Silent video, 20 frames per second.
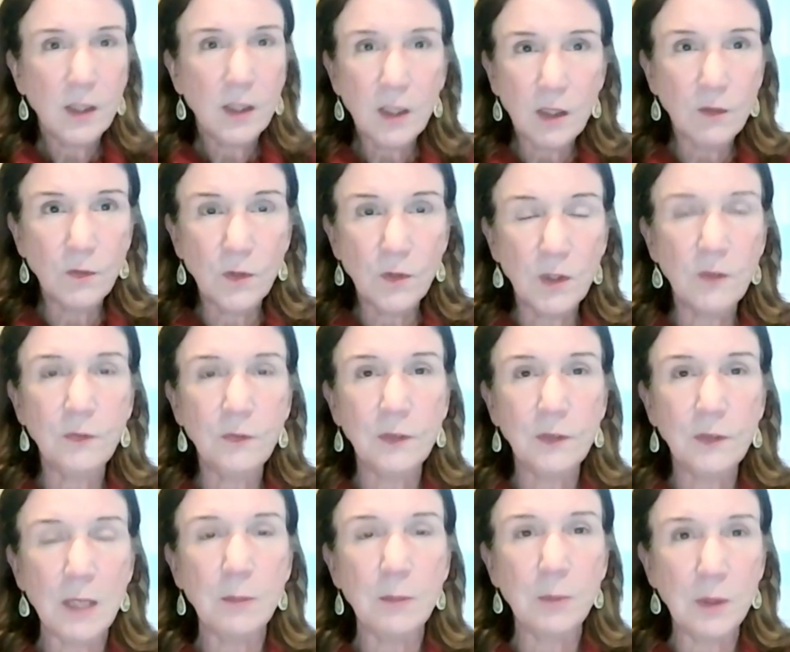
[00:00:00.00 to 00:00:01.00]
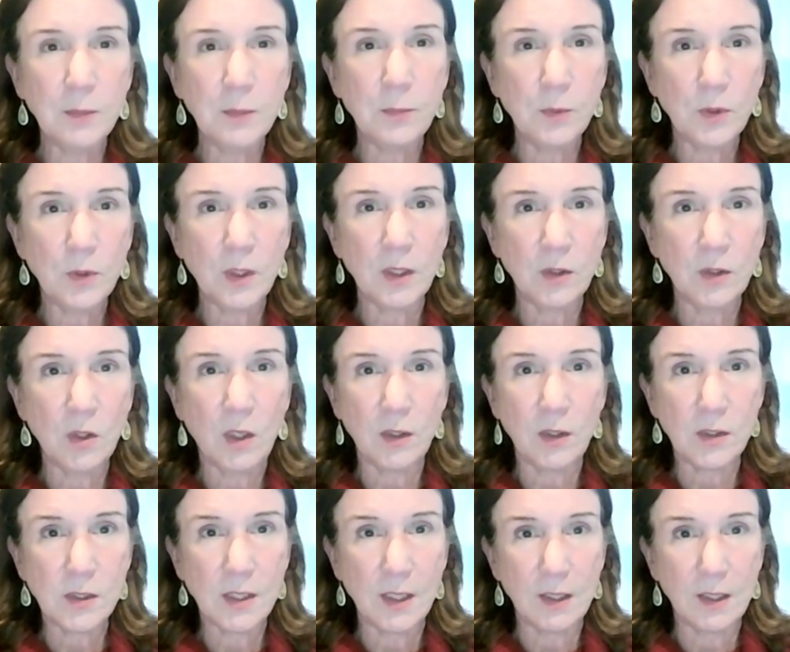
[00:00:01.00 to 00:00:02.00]
even if lay people cannot
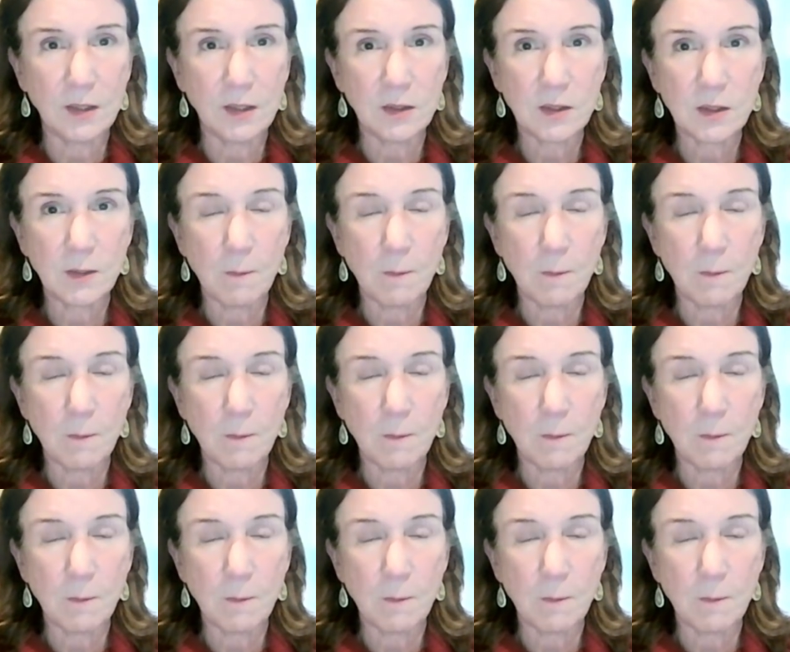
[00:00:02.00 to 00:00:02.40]
attend.